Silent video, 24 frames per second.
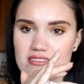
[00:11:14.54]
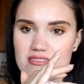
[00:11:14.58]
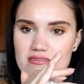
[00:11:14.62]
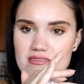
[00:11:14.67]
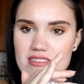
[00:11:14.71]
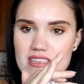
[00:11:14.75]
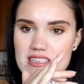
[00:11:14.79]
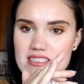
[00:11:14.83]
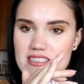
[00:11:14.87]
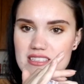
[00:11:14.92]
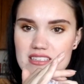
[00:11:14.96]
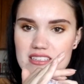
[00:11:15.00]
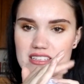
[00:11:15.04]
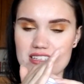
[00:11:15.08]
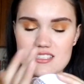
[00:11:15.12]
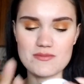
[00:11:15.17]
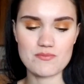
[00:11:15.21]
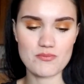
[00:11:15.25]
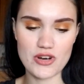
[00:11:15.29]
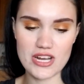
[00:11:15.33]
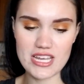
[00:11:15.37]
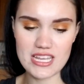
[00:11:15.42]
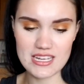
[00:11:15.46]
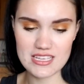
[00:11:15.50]
isn't as
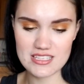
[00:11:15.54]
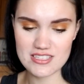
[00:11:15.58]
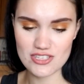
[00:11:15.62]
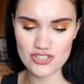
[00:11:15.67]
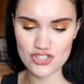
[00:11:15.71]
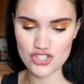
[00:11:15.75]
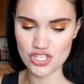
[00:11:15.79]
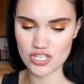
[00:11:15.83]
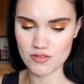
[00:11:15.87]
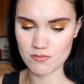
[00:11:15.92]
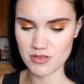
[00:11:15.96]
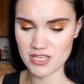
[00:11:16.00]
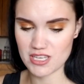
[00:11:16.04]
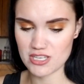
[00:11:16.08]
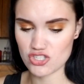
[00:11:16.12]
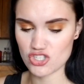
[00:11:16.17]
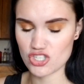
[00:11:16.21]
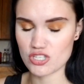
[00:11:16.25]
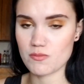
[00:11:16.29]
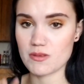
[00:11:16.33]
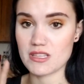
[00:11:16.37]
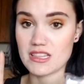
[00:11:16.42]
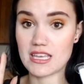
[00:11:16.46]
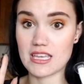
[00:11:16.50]
bright as it should be. It
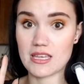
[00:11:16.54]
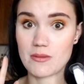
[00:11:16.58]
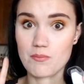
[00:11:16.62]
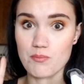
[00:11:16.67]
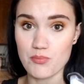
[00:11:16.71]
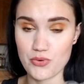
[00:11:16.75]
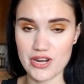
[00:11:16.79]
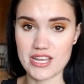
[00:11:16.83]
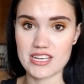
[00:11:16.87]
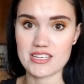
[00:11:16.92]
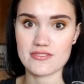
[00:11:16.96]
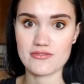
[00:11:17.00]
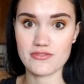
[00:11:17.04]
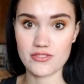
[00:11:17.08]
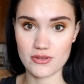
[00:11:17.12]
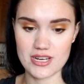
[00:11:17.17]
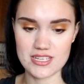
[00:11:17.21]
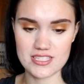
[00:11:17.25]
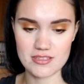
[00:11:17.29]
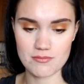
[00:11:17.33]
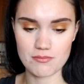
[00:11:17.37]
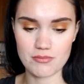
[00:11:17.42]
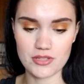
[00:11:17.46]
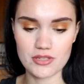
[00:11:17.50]
should be like bright
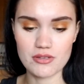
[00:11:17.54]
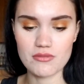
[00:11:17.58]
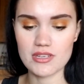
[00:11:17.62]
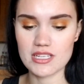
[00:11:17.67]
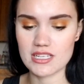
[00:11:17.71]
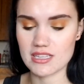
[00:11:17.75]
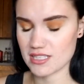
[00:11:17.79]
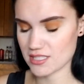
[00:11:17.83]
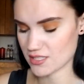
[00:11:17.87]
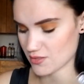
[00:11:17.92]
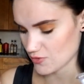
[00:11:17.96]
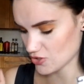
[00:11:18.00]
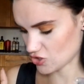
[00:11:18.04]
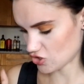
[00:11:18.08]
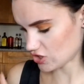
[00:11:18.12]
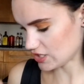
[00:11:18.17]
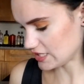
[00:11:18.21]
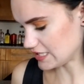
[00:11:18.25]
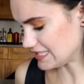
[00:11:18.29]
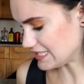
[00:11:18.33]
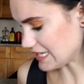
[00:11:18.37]
fluorescent blue, and this one's just